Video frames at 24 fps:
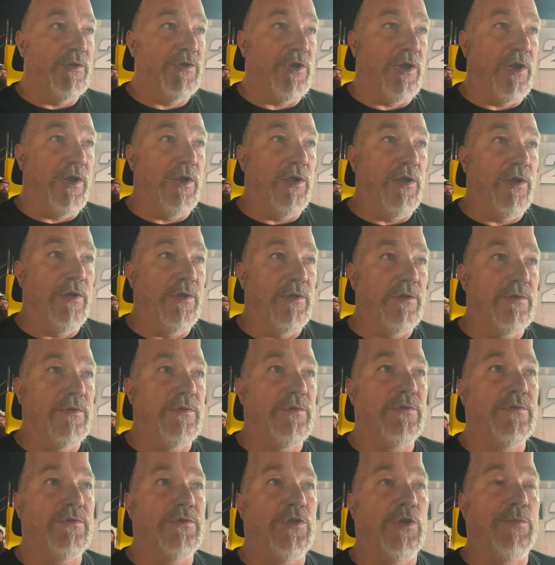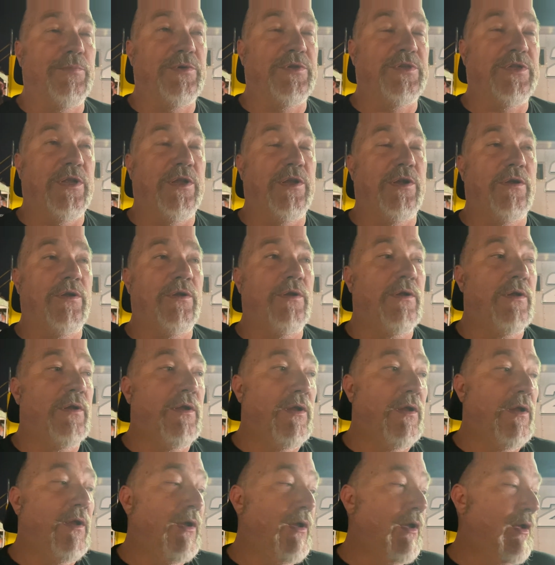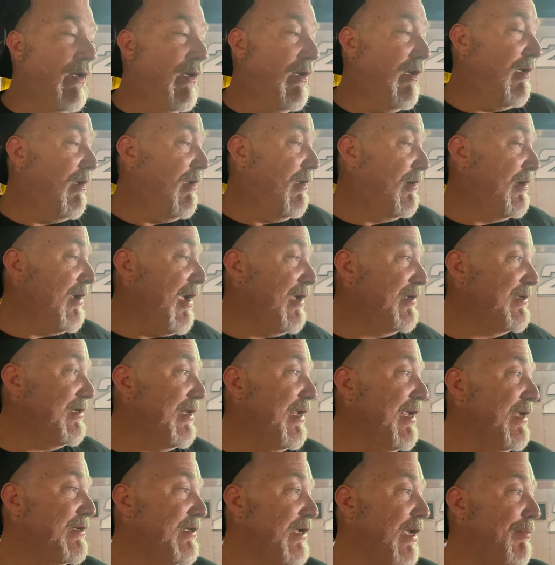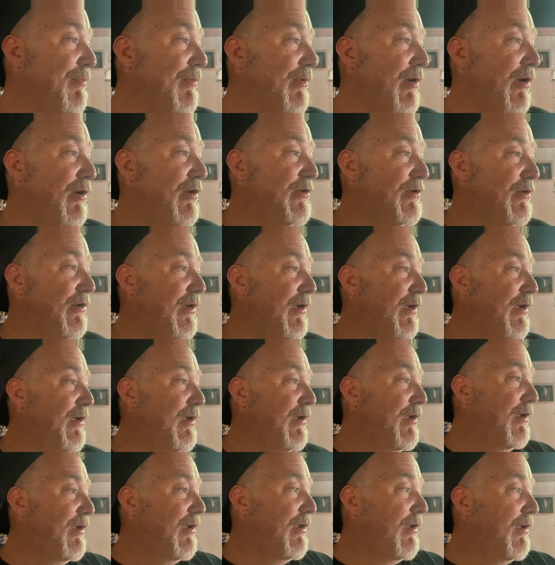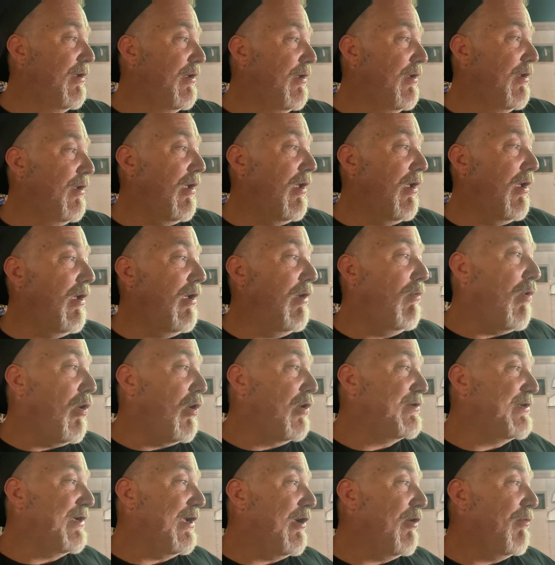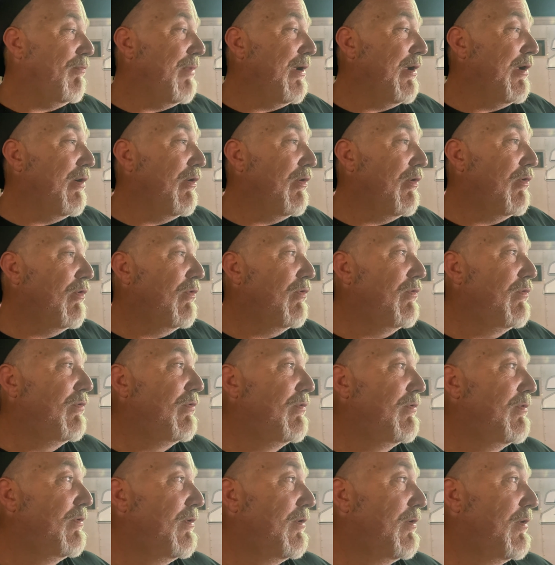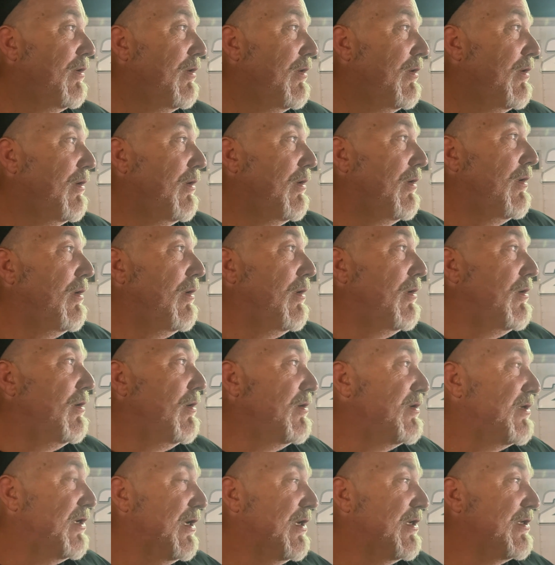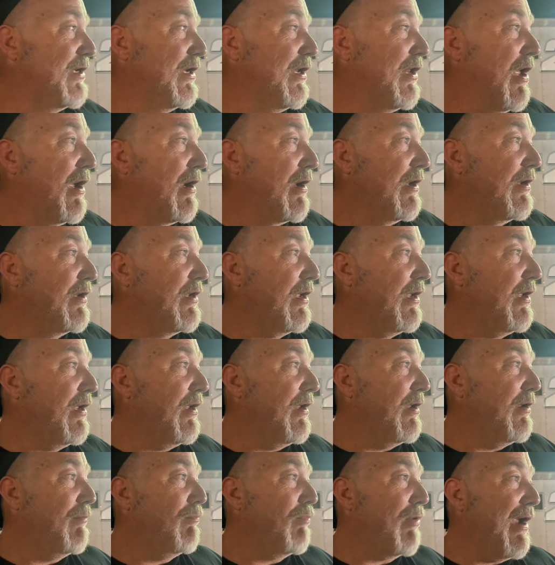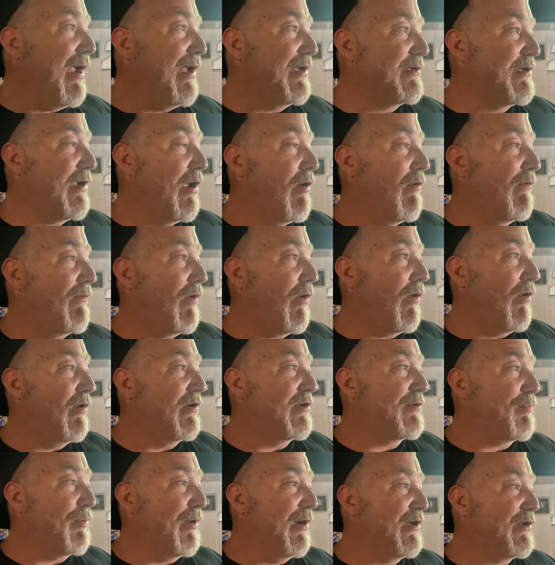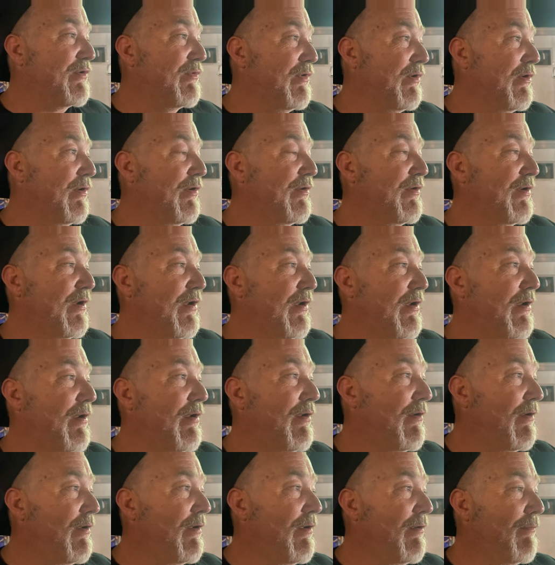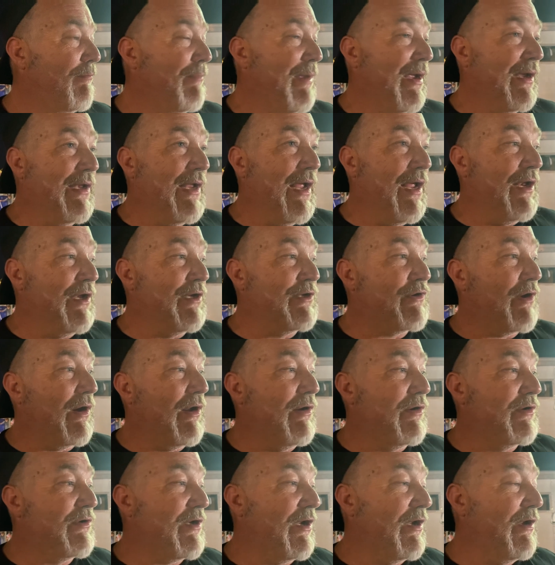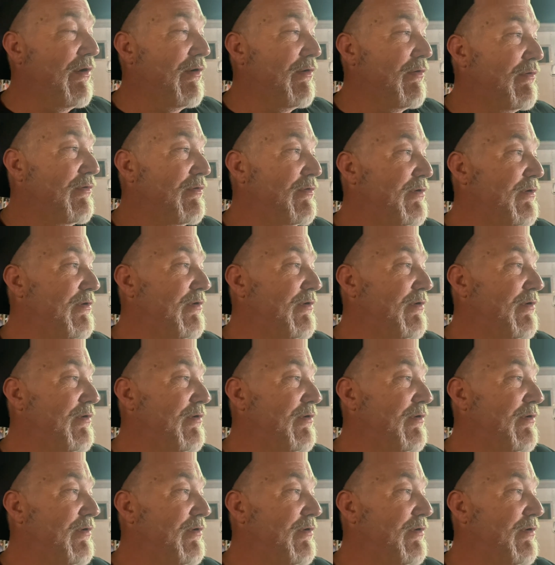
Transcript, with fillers: Jerry Hunt, Super Center, uh, Landscape and Nursery, uh, Walkertown Mill, CNC Lock and Key, Brad's Golf Carts, Prince Realty, Big Daddy's Trailer Sales.